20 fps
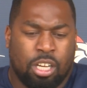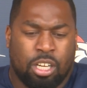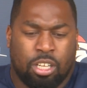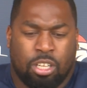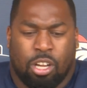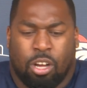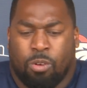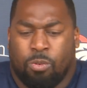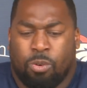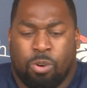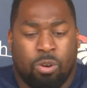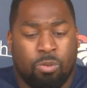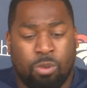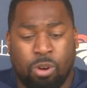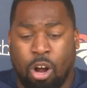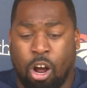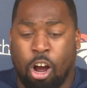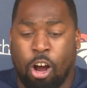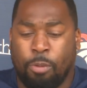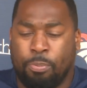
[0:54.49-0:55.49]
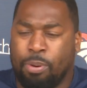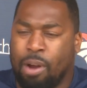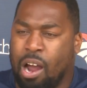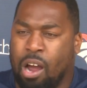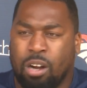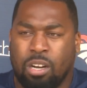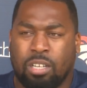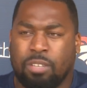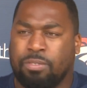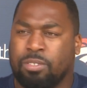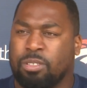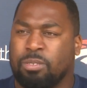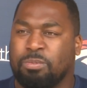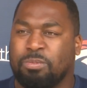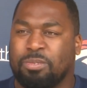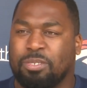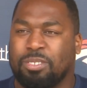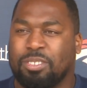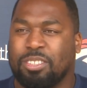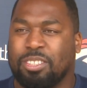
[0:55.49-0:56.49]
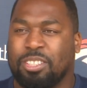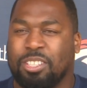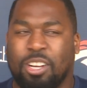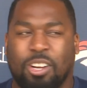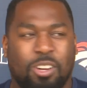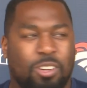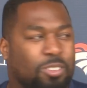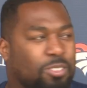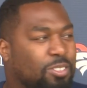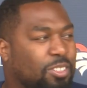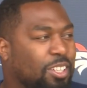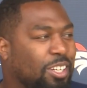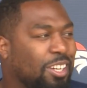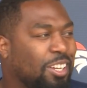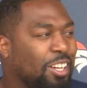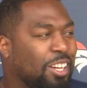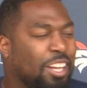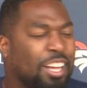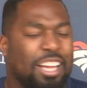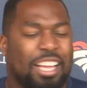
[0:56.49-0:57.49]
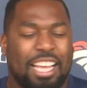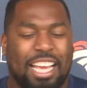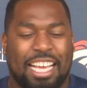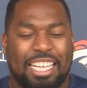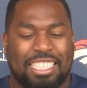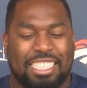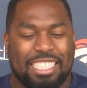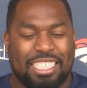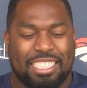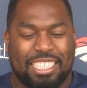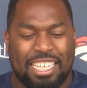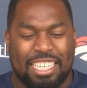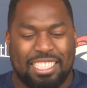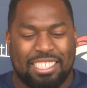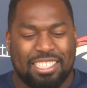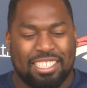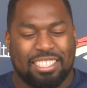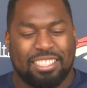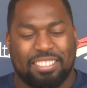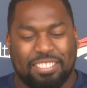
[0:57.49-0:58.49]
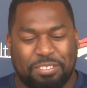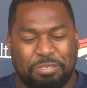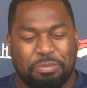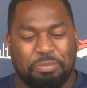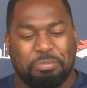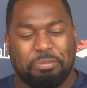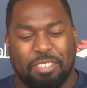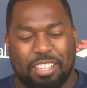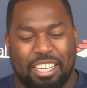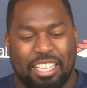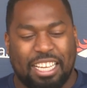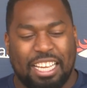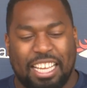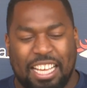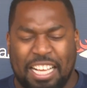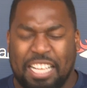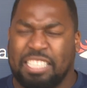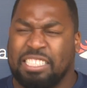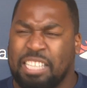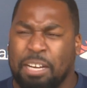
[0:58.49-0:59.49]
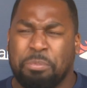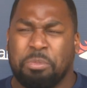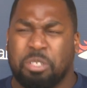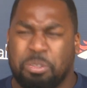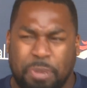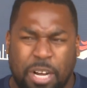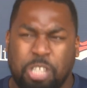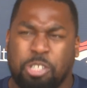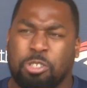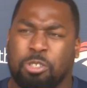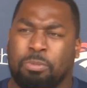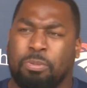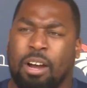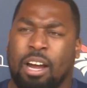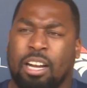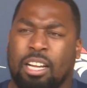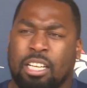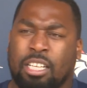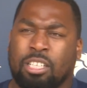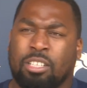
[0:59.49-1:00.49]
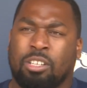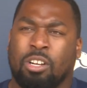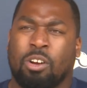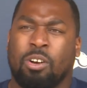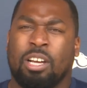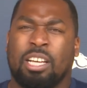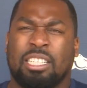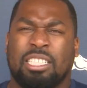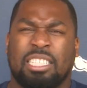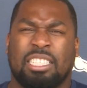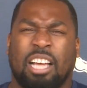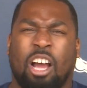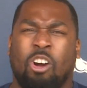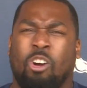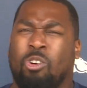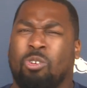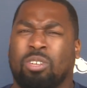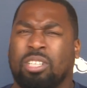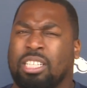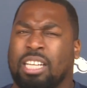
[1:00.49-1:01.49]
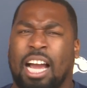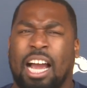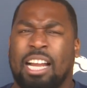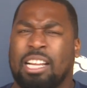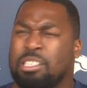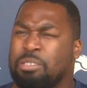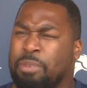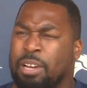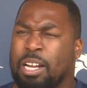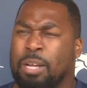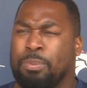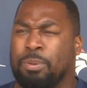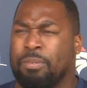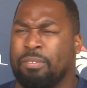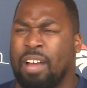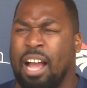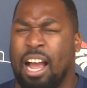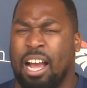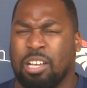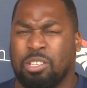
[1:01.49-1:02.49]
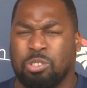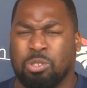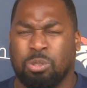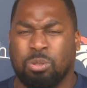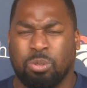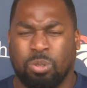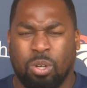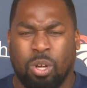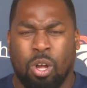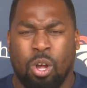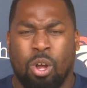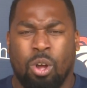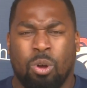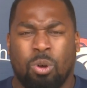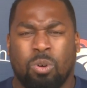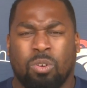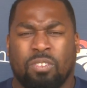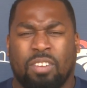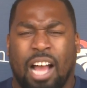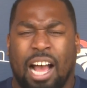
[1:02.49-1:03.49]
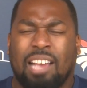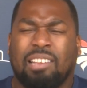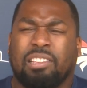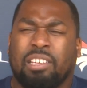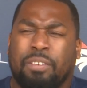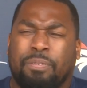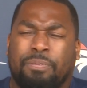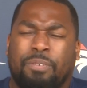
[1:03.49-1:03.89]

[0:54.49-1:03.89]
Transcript: you know, we're we're all proud of him. You know, it's just it's just it's something special about it, you know. It's just our whole D line is made up of guys who who have constantly